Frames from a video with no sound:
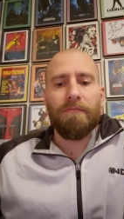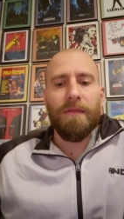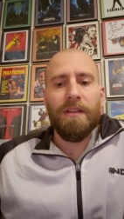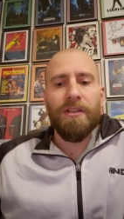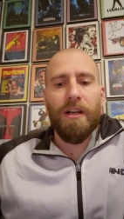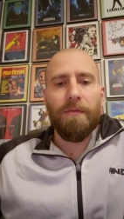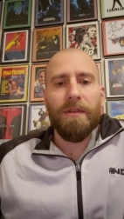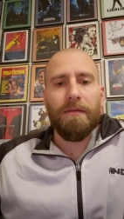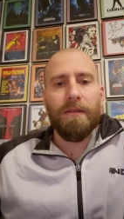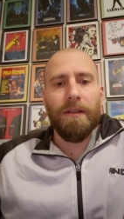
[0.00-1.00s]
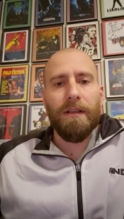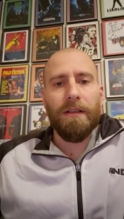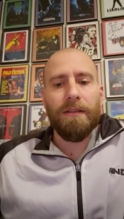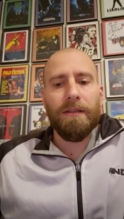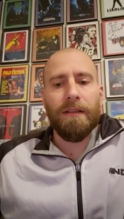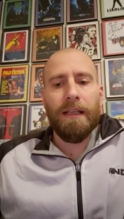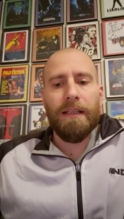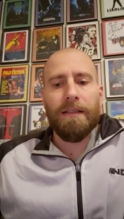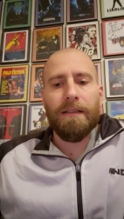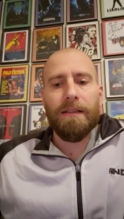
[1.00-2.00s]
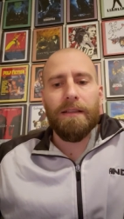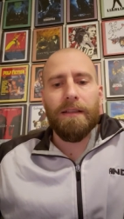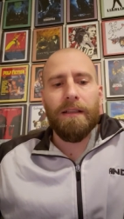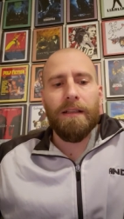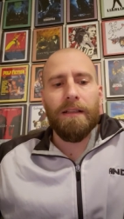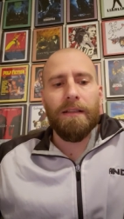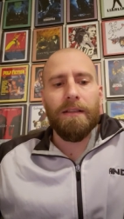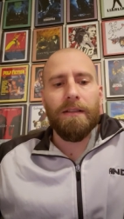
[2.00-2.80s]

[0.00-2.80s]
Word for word: the gentleman, uh, the latest uh,